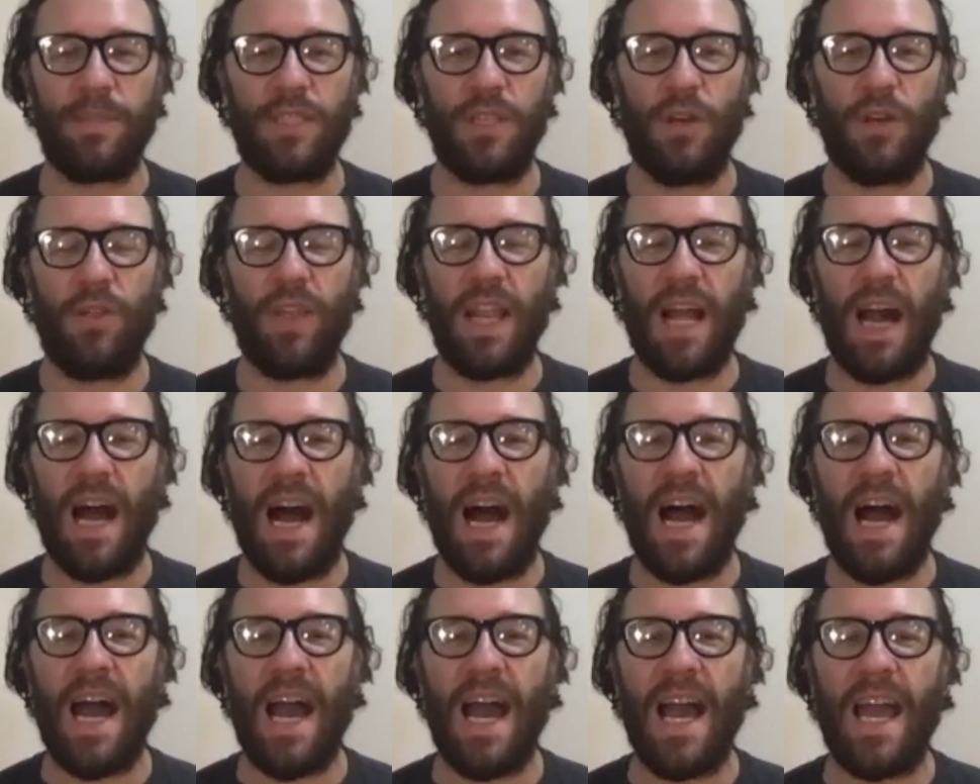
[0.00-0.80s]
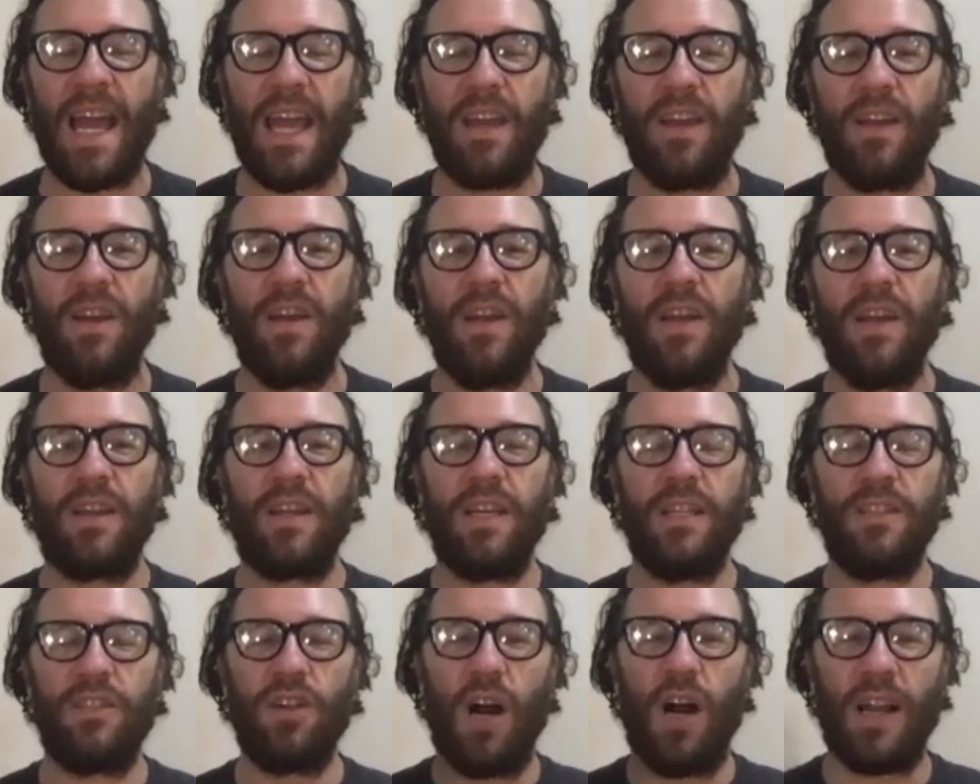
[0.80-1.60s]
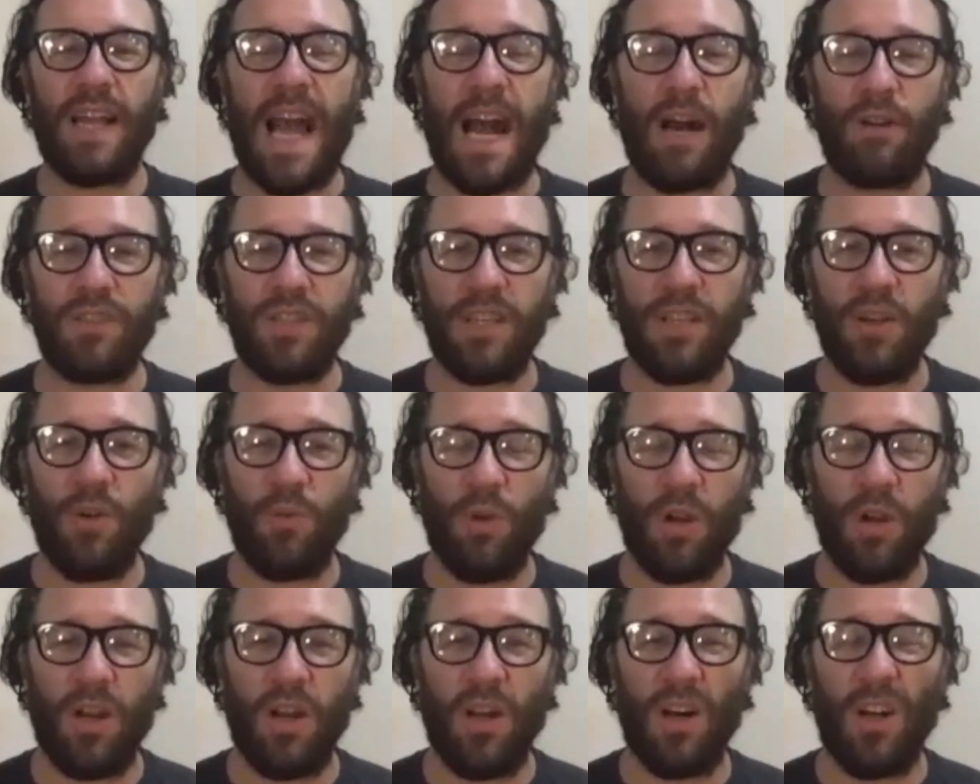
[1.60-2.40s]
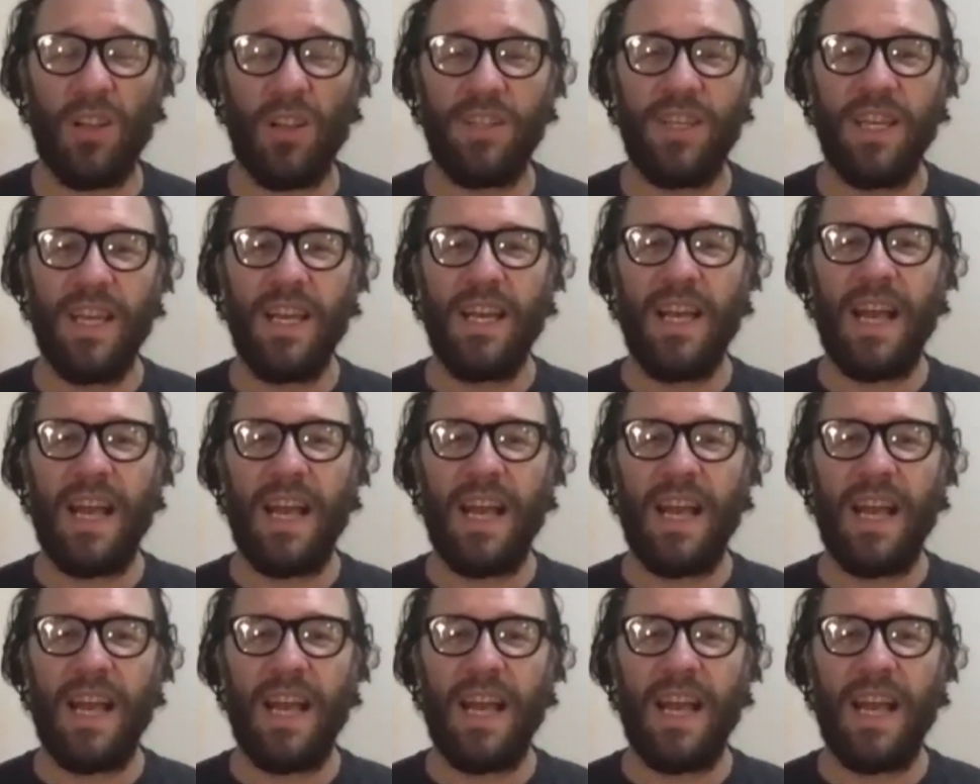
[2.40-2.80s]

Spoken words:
so that I could talk out to the world,